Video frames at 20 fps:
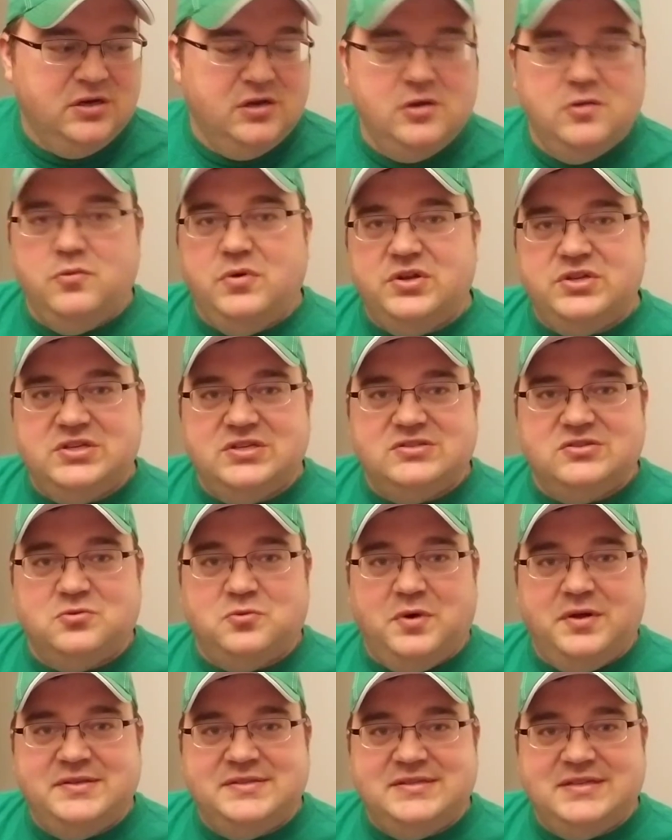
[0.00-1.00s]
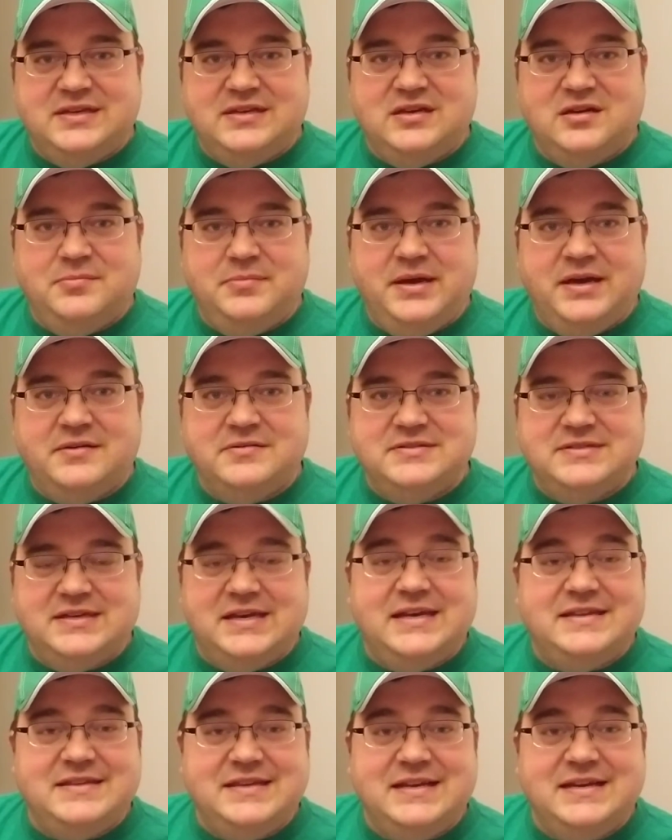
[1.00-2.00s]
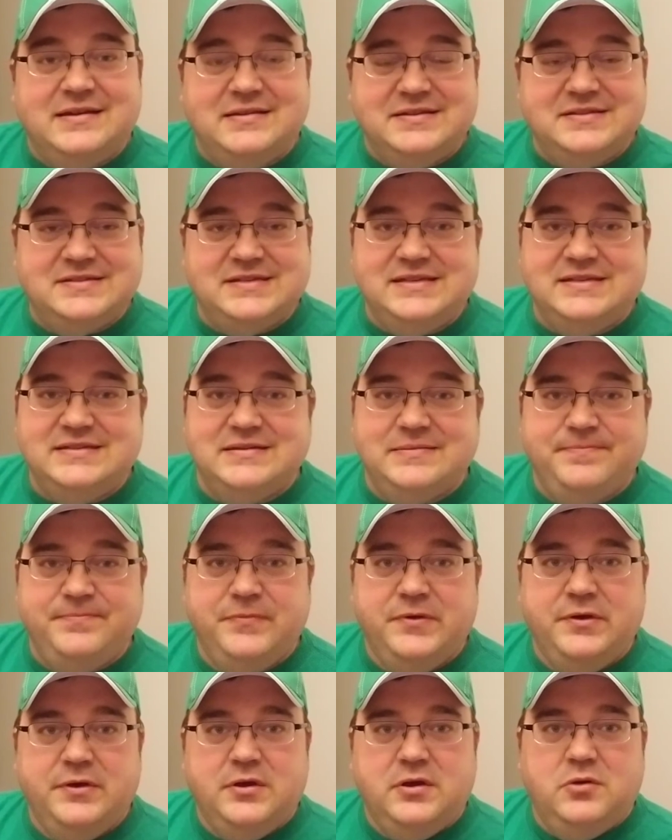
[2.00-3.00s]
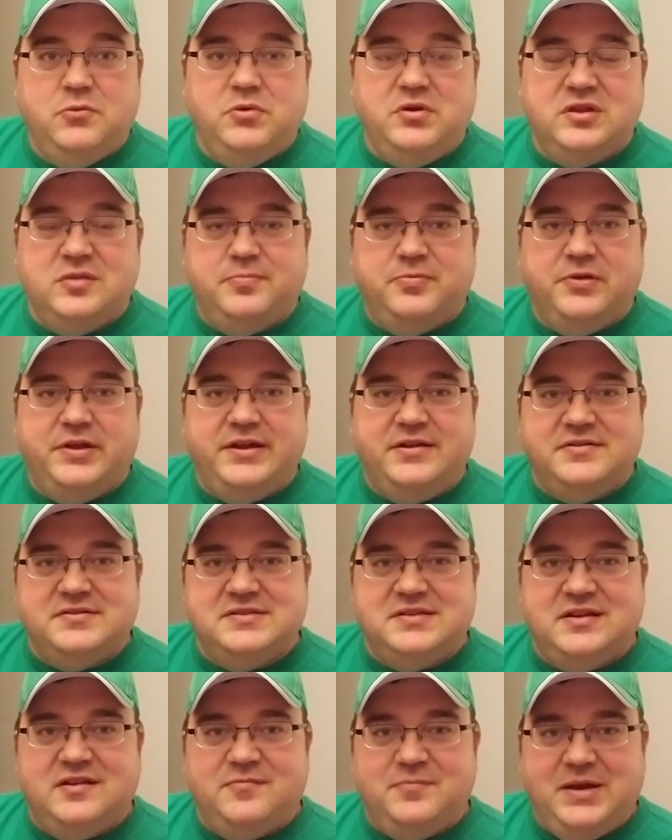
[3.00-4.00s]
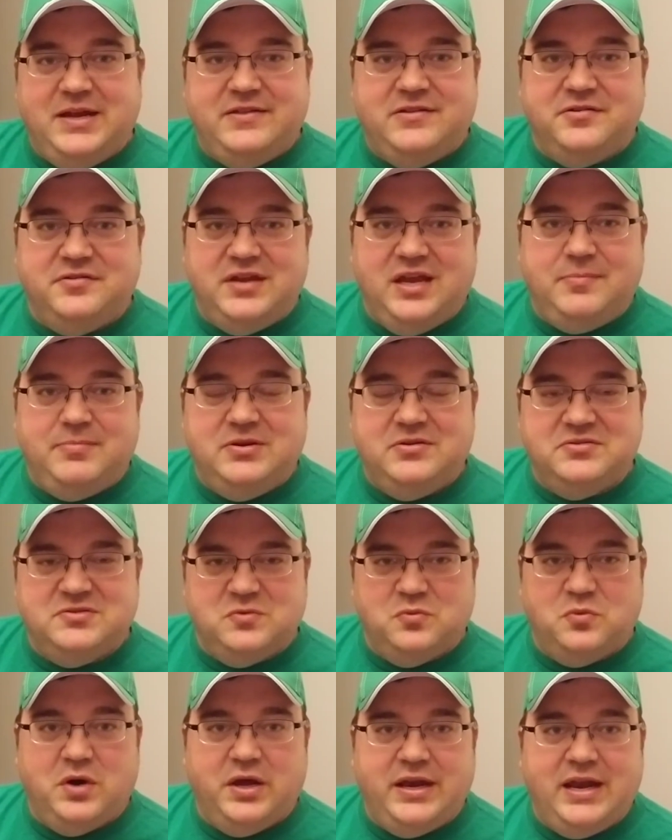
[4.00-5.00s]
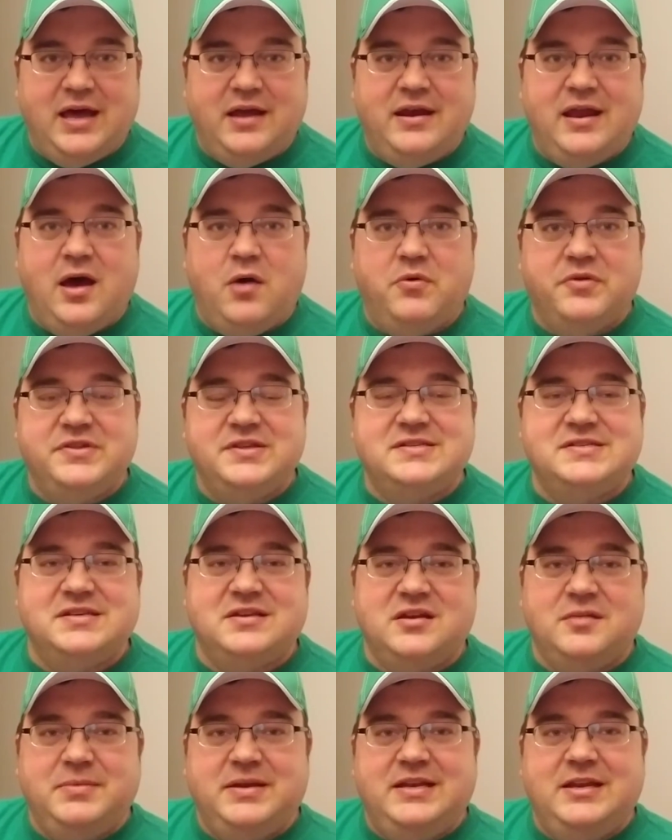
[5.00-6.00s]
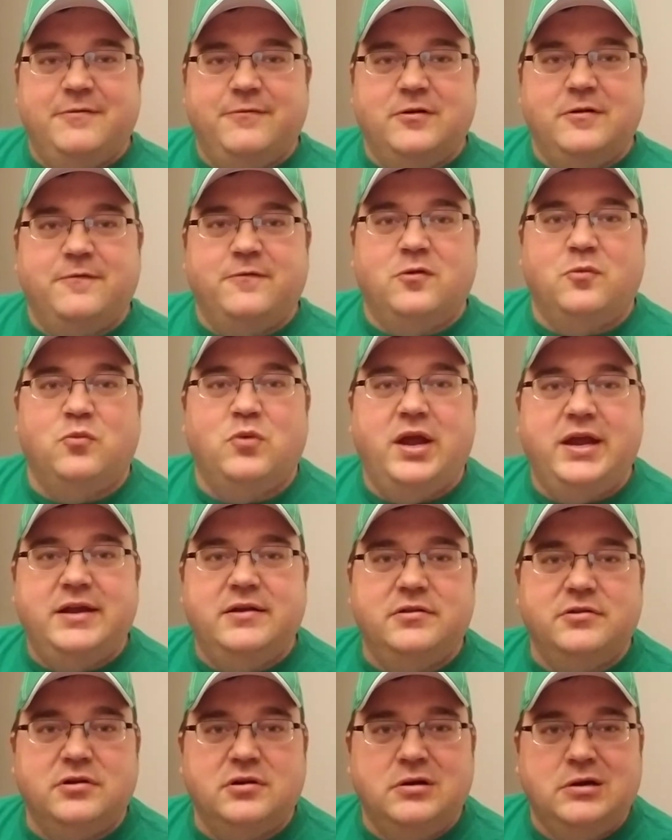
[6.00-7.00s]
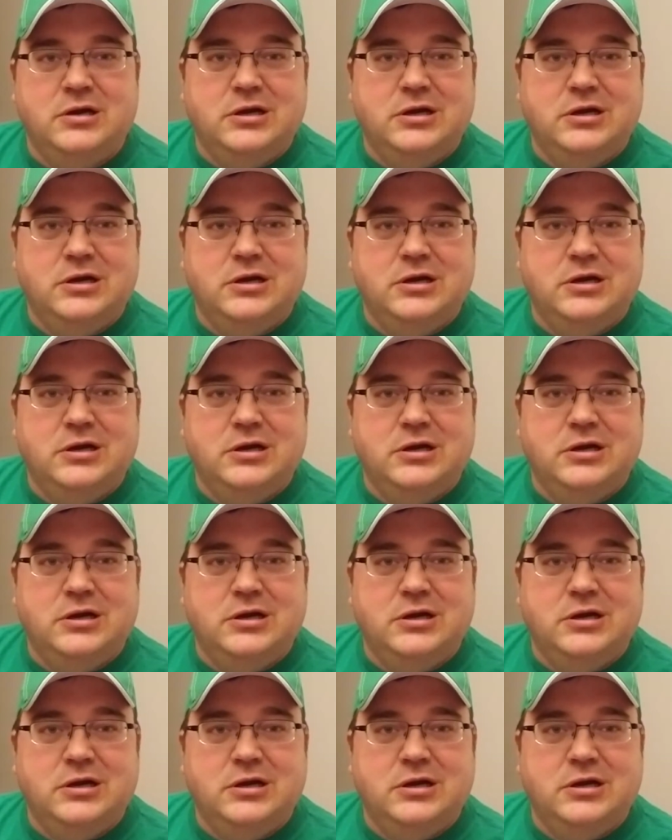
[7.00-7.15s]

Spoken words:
which is the ones that come out at the end of the season with the players that have made their debuts and whatnot. Now, this is going to be different from regular,